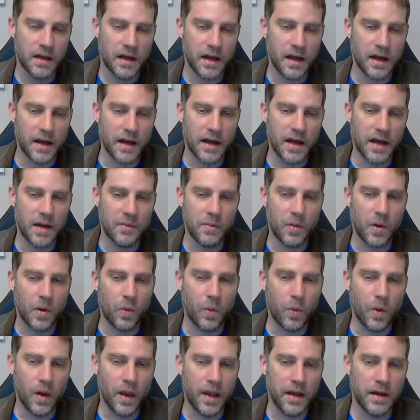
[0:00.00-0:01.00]

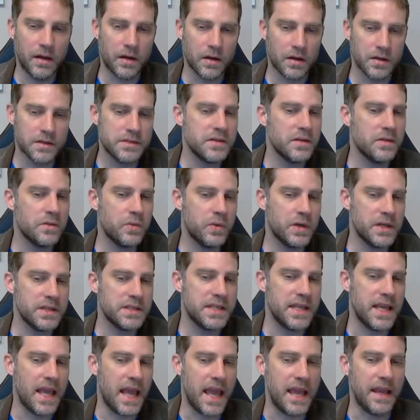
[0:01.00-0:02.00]
and also what
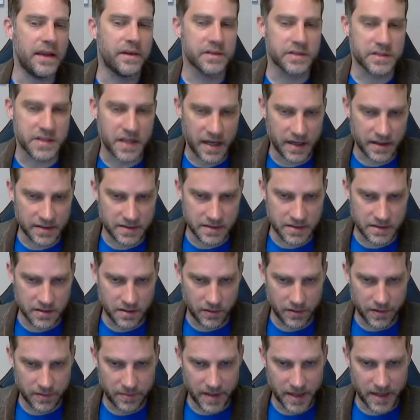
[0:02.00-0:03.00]
is the anchor text
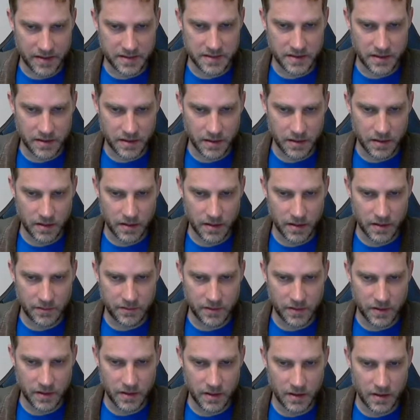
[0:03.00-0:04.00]
going back to here?
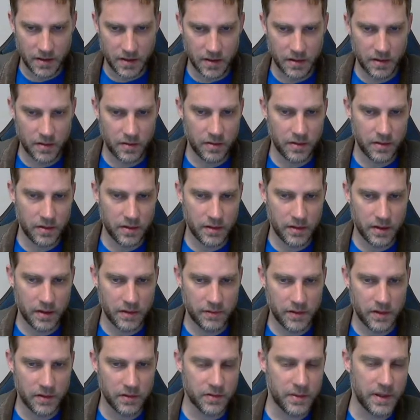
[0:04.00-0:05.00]
If
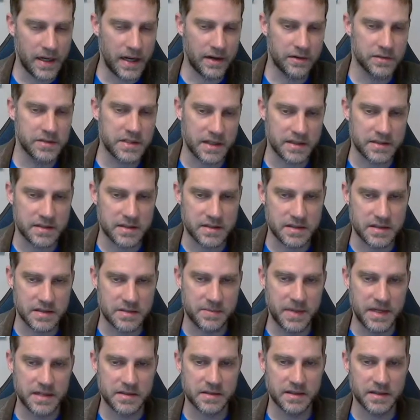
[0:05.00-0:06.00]
you don't know what anchor text is,
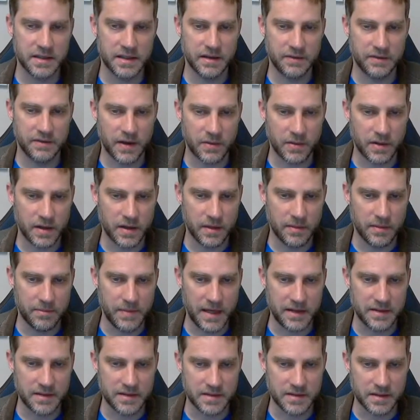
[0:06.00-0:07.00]
it's basically if I were to
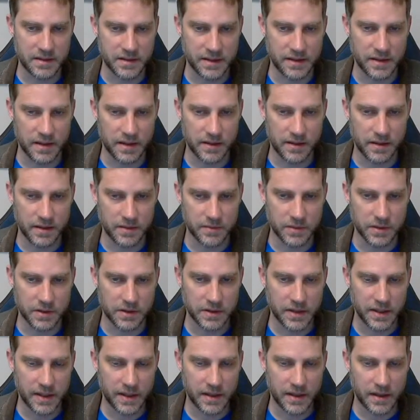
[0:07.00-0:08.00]
make this a
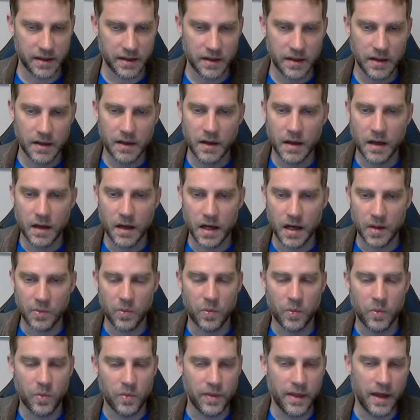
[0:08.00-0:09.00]
clickable link,
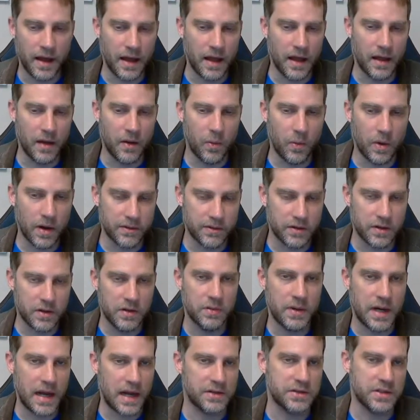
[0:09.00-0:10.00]
that whatever
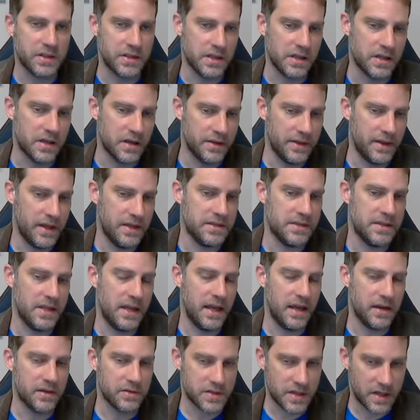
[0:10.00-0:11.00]
you would actually click on, that's
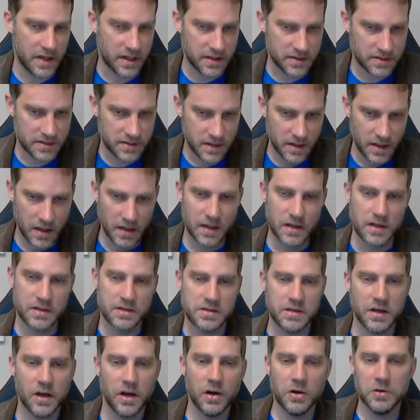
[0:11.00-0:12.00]
the anchor text.
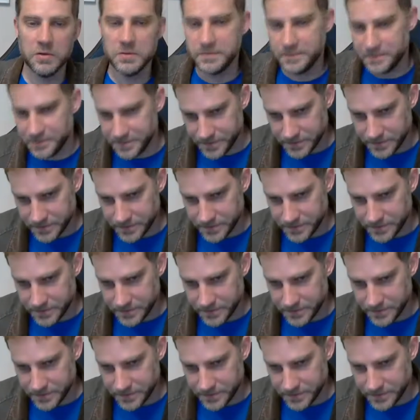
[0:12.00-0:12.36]
So